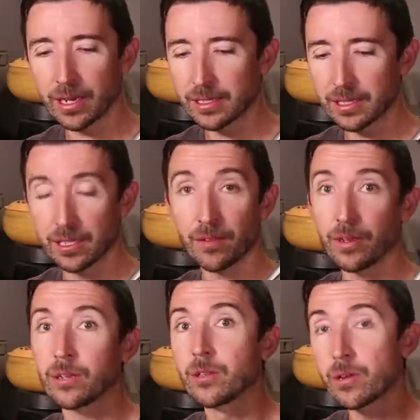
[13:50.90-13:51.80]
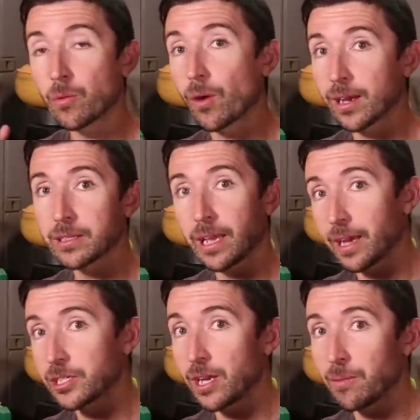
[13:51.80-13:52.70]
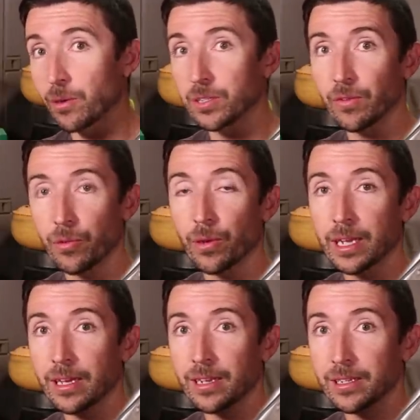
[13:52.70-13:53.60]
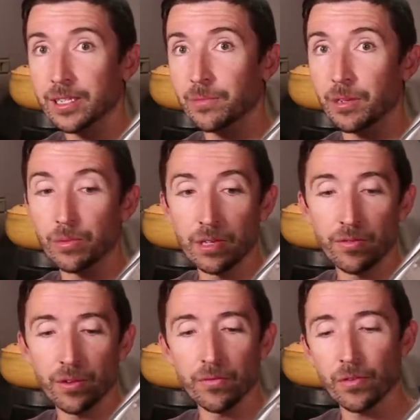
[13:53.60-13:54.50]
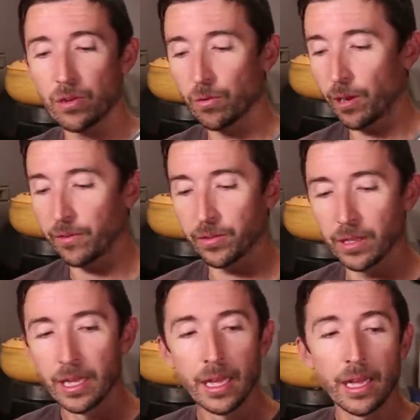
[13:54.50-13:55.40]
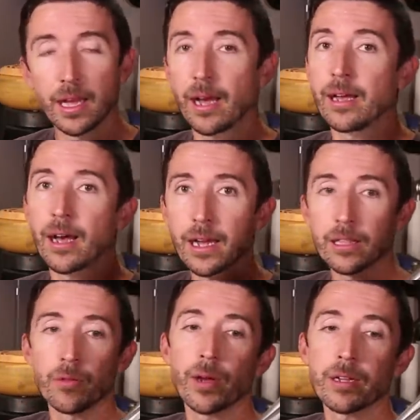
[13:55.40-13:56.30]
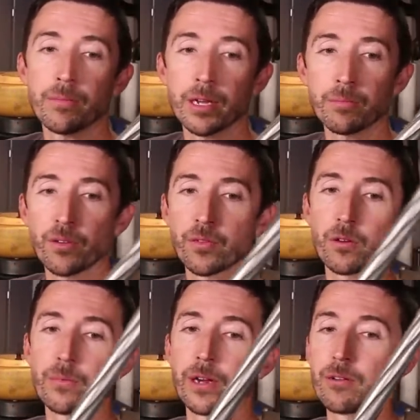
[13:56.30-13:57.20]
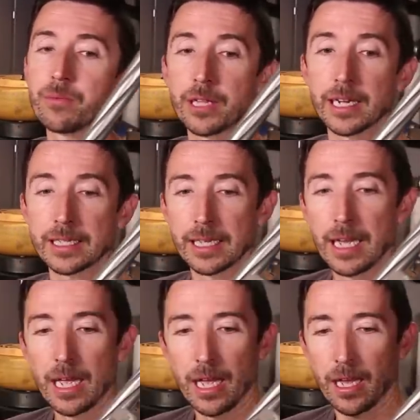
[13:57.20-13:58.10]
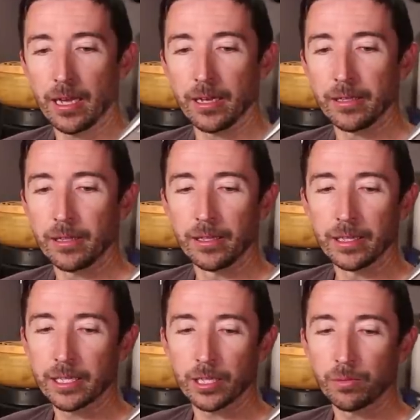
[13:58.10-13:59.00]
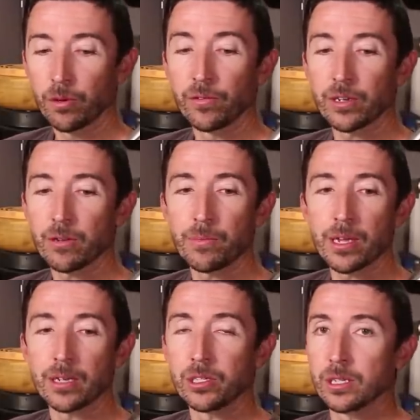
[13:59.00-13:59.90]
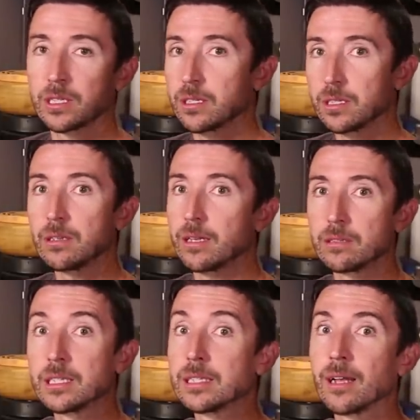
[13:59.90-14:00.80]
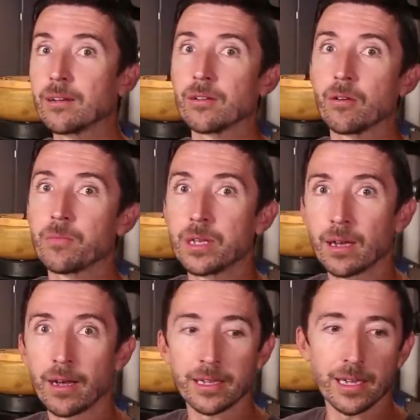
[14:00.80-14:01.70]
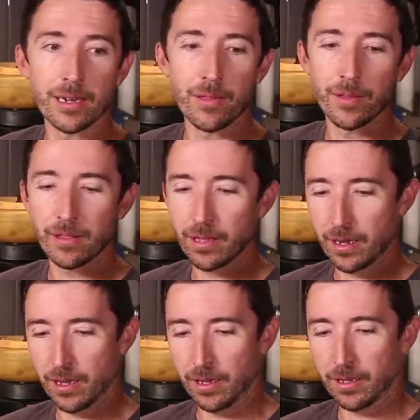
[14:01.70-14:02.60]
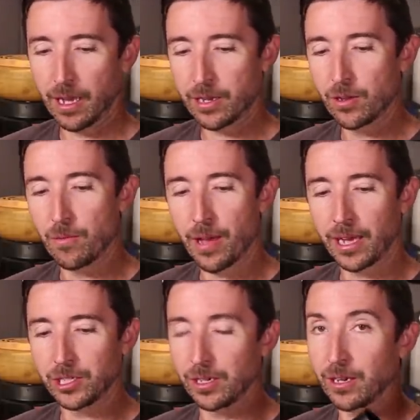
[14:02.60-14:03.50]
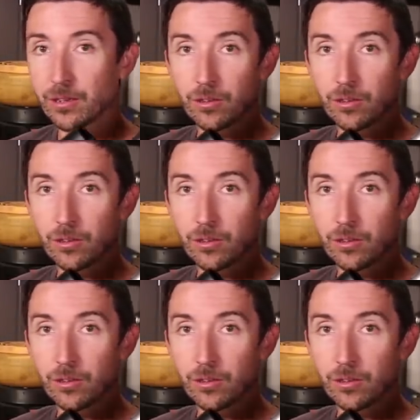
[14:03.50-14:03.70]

kinds of stuff, including wildcat chambers, if you want to get into something really fun for your rifle. I highly recommend Preferred Barrel Blanks. Uh, this has proven to be just stellar, beyond anything that uh, I could imagine.